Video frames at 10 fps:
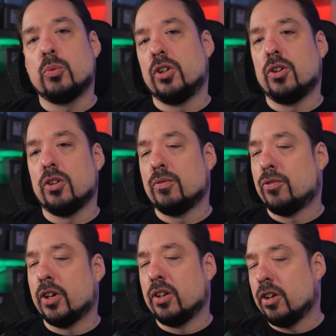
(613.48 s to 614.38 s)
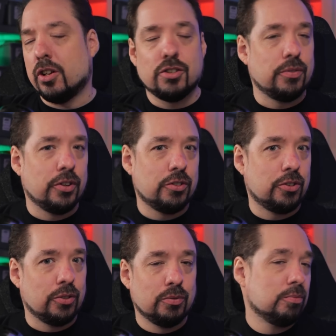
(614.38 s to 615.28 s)
where you can find lots of us
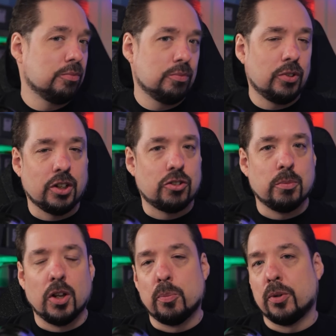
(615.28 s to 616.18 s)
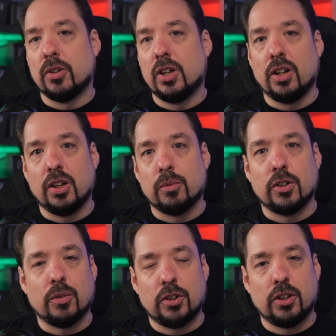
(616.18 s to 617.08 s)
to get some help in getting
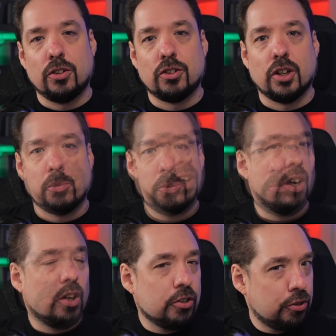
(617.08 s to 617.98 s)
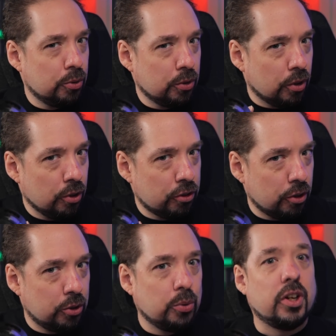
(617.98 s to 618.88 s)
everything set up. I'll soon
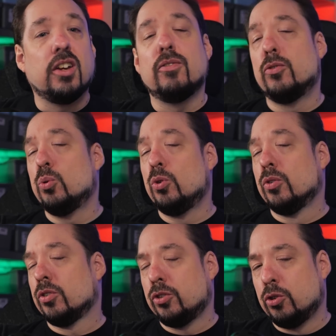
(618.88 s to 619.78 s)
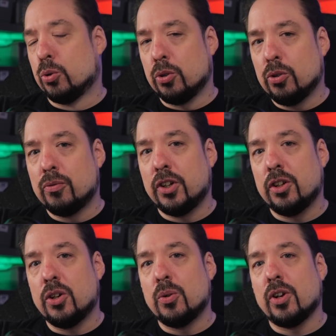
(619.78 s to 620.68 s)
also do a full tutorial
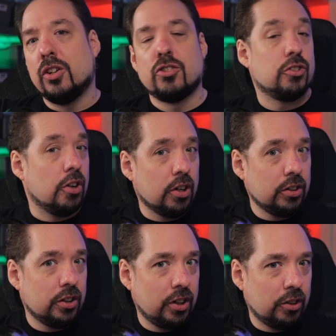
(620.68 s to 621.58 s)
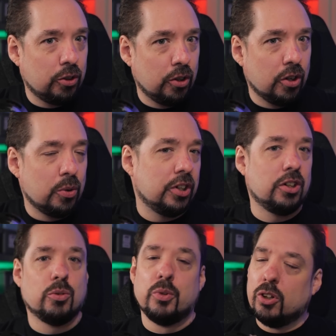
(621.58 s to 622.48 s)
video installing the Dig2Go in
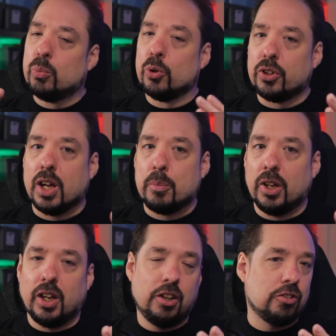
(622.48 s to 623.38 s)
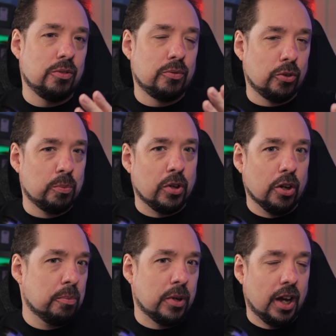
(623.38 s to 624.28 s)
a real-world application from
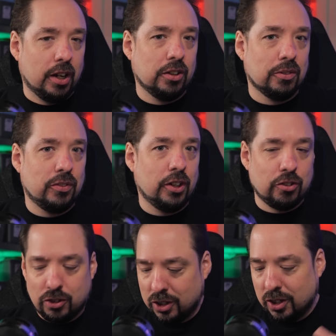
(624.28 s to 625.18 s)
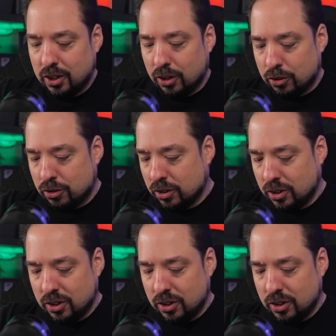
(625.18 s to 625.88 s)
unpacking to finish, because,